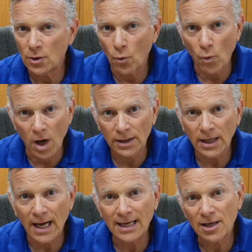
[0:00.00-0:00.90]
1
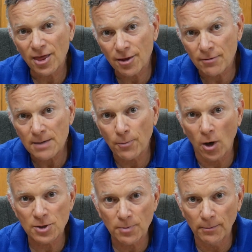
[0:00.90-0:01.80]
and 3
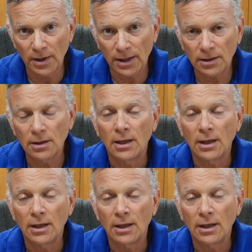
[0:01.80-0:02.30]
parts per million.